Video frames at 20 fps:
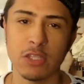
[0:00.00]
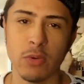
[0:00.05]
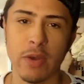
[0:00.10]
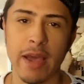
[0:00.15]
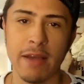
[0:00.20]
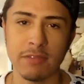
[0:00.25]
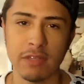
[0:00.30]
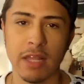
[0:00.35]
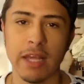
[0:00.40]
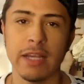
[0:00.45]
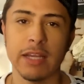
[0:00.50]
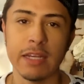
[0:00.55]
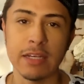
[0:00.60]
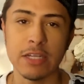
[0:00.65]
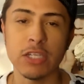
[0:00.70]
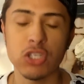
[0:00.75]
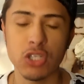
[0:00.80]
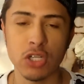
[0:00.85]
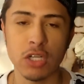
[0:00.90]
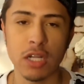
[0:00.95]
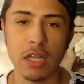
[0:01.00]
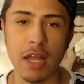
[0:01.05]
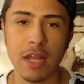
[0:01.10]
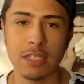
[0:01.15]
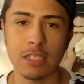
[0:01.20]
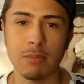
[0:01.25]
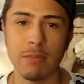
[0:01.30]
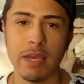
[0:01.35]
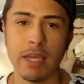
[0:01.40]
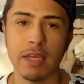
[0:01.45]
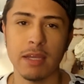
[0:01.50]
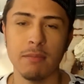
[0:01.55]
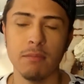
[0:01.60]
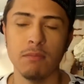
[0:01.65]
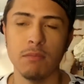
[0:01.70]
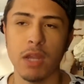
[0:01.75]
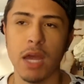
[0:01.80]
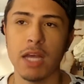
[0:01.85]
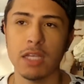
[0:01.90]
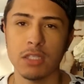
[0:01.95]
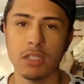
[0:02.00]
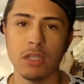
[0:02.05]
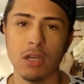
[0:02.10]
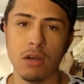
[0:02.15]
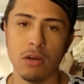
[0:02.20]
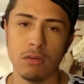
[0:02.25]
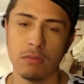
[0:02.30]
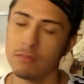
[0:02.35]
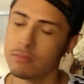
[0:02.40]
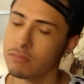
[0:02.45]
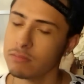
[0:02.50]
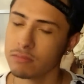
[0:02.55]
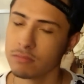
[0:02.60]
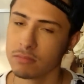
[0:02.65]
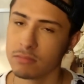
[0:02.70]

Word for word: So I have to like condition it a lot to make it not so